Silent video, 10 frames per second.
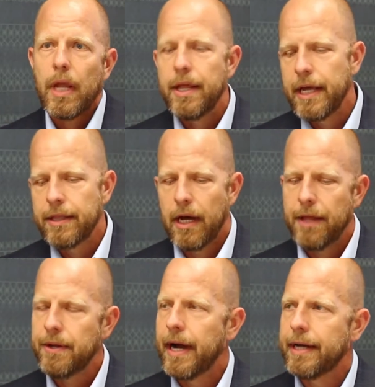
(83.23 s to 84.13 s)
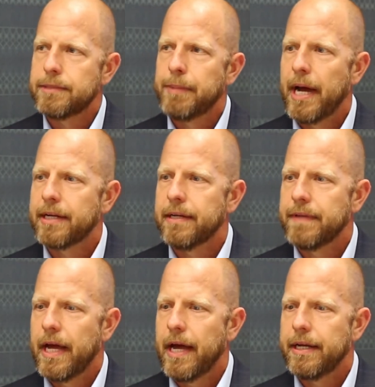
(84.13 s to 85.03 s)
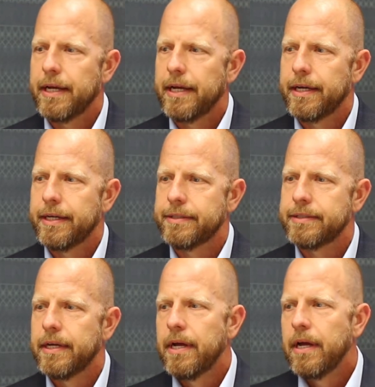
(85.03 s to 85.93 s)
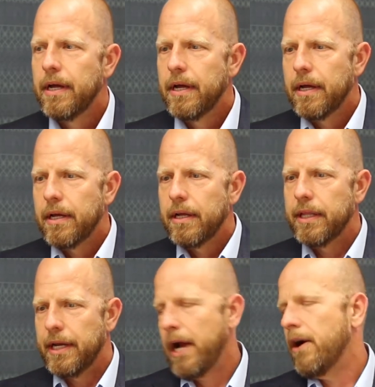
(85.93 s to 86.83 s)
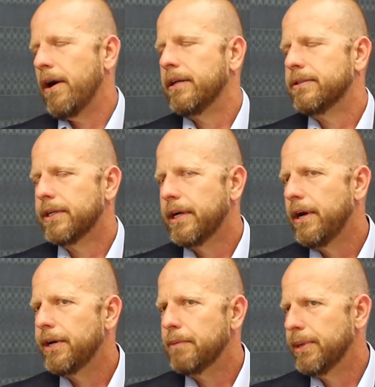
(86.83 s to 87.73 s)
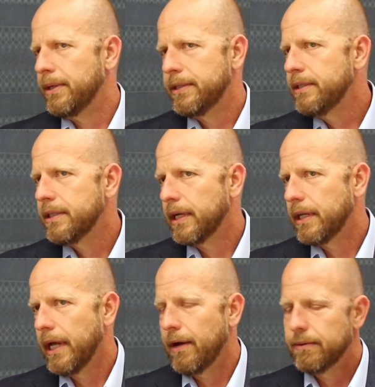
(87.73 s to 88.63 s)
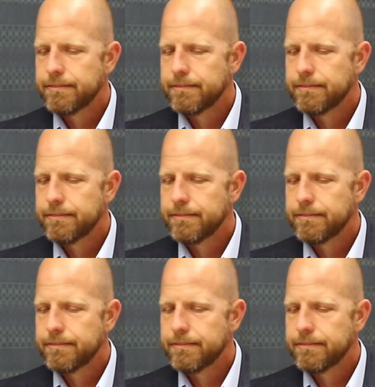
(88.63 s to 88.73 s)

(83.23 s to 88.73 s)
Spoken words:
And then the other aspect of that is the inherent security built into the cloud.